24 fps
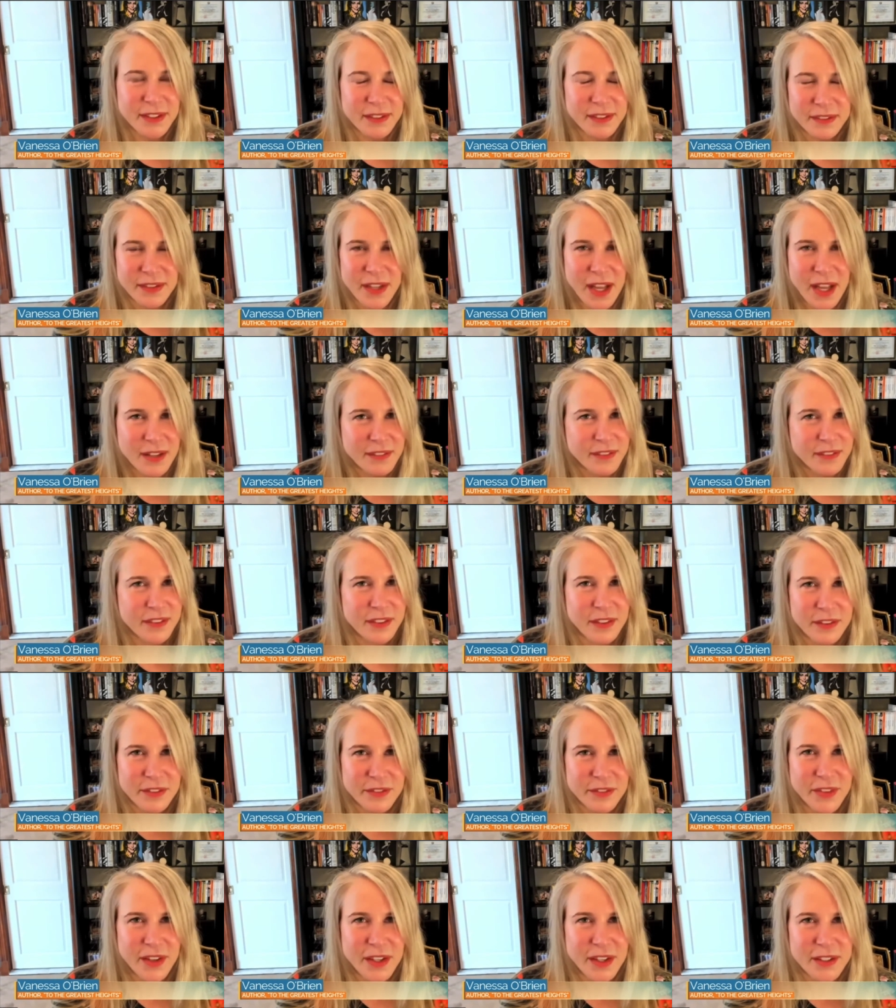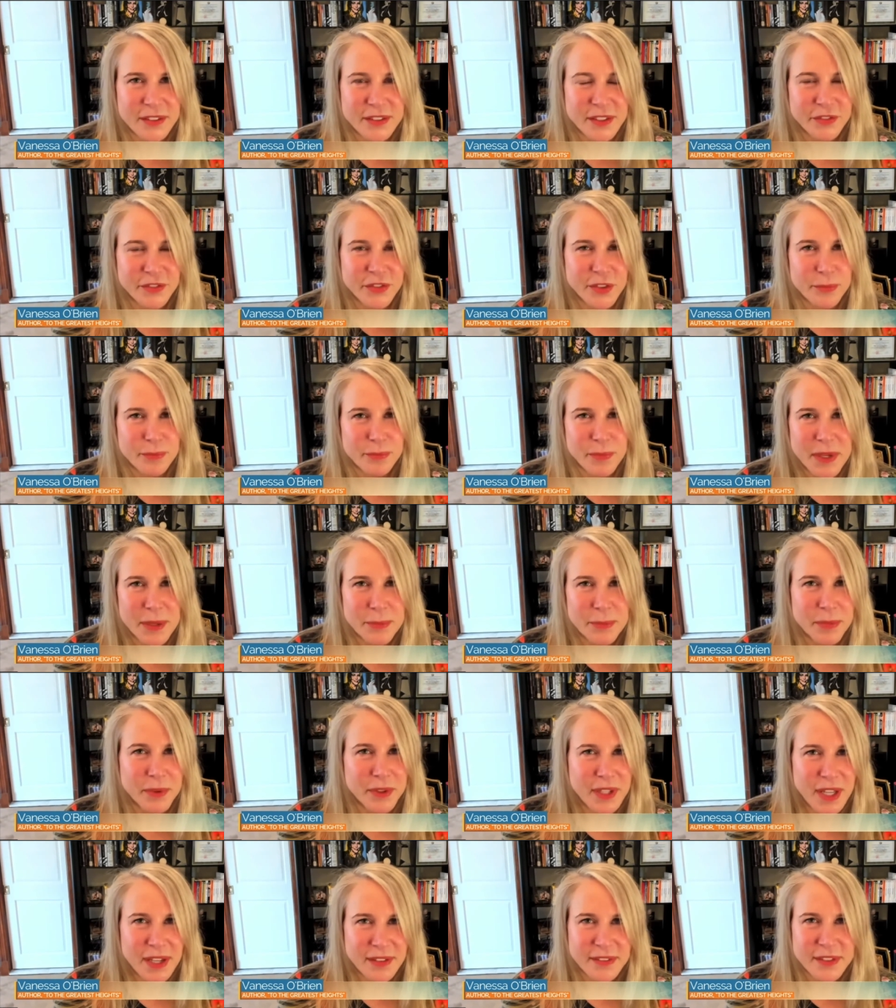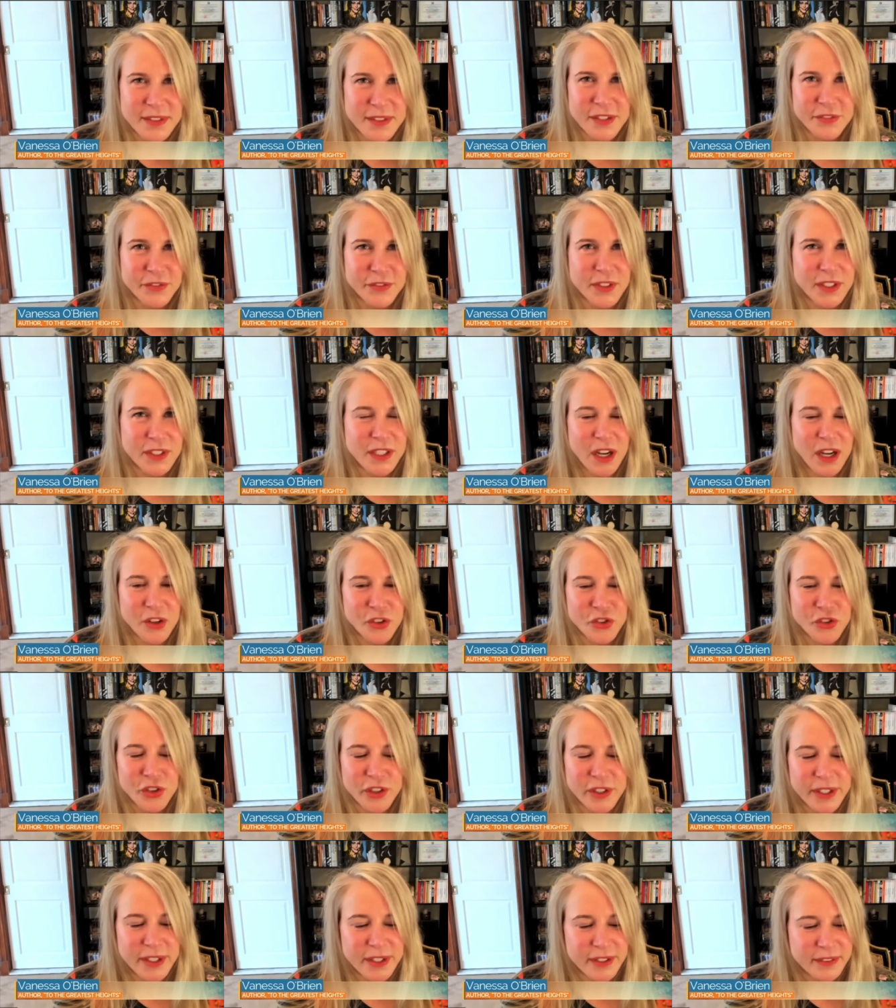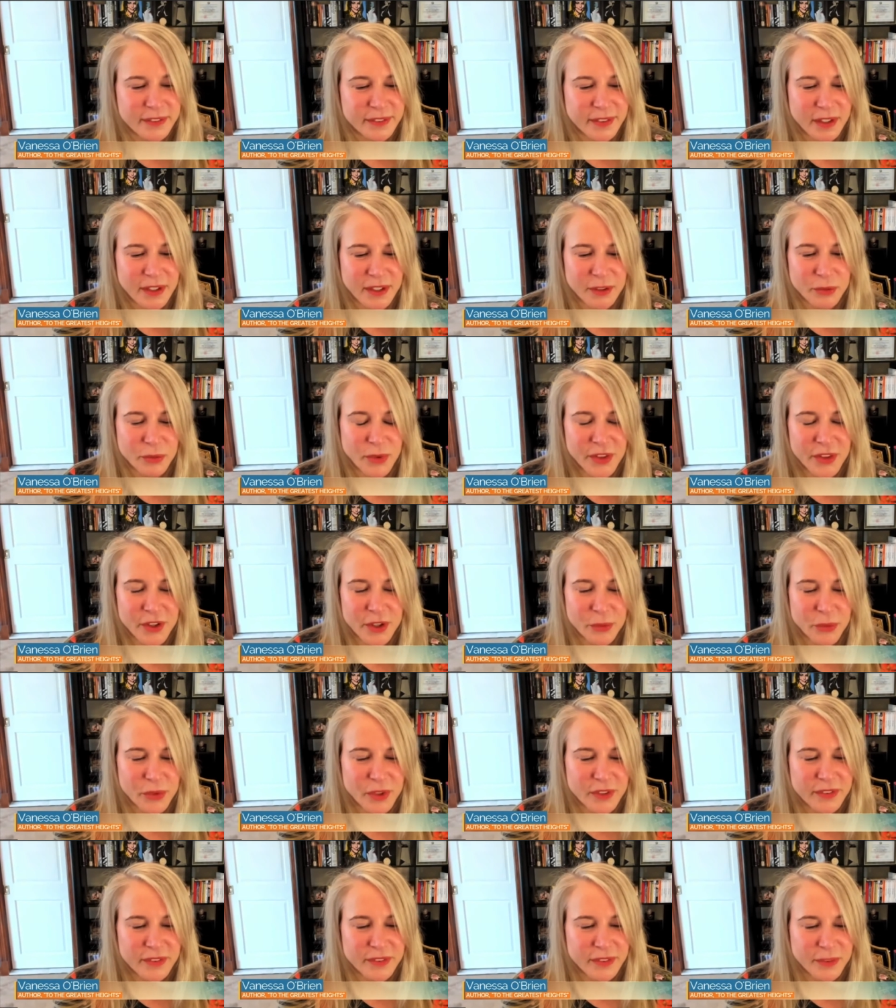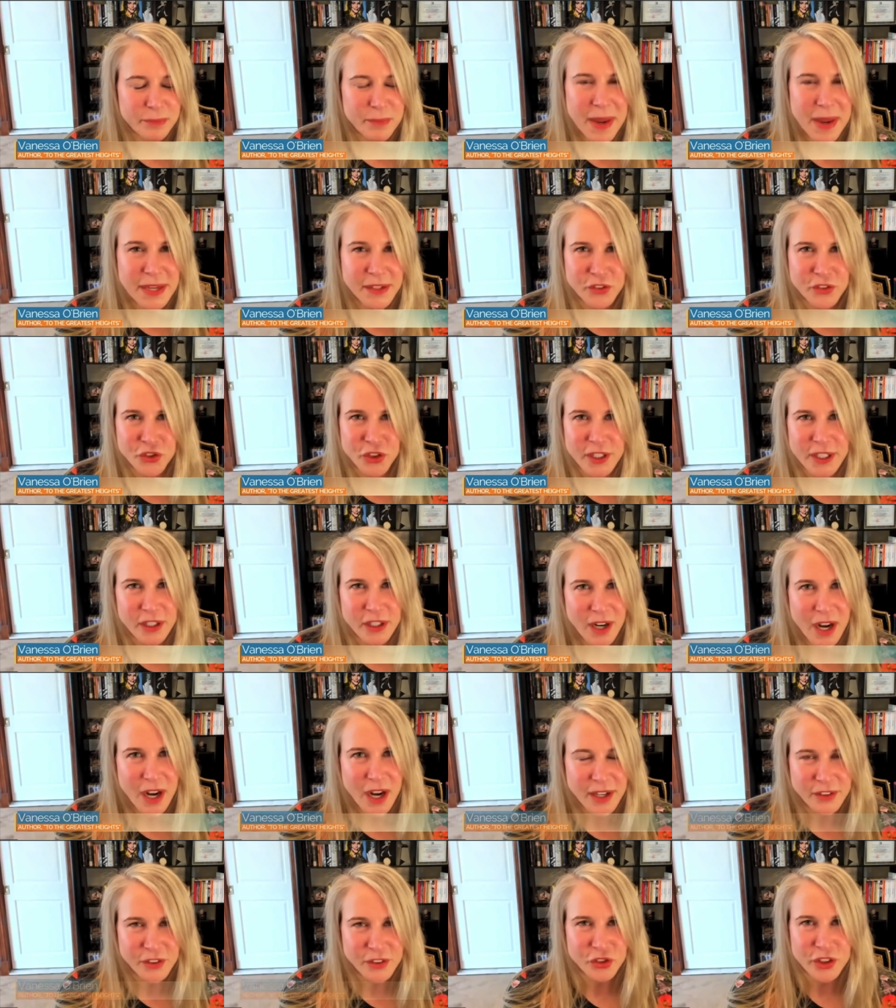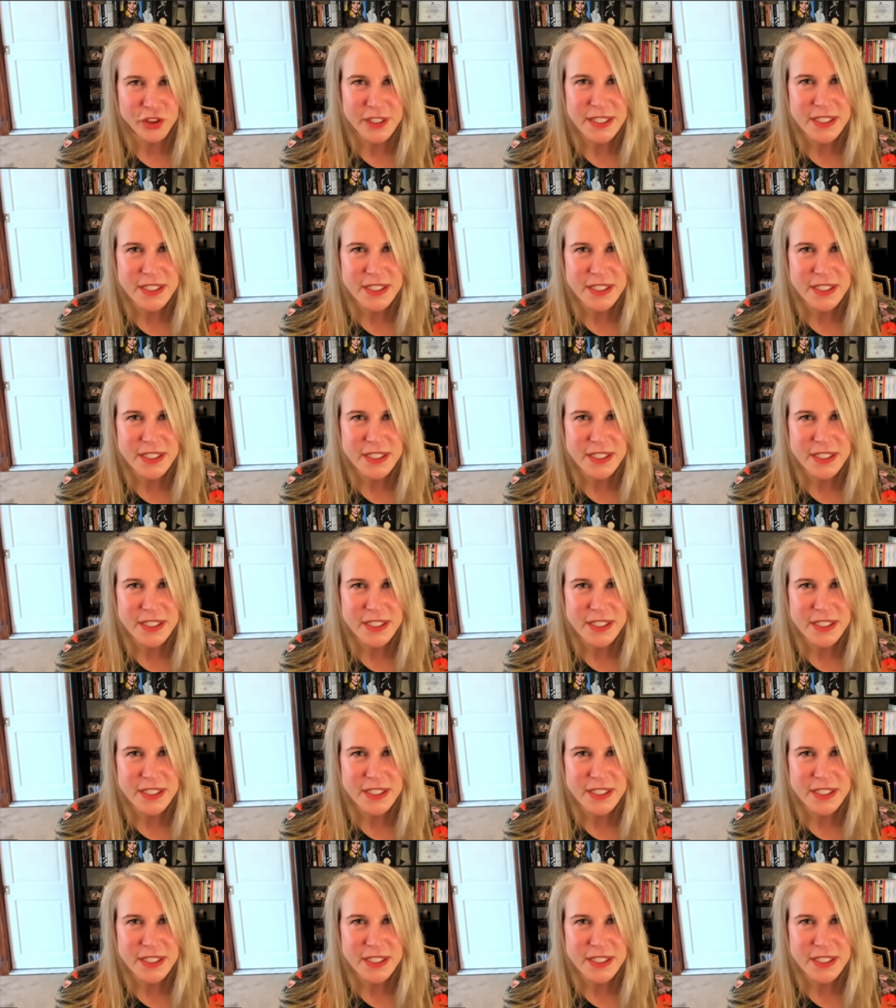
It affected lots of uh, different people, lots of different countries, uh, whether it was Main Street or High Street.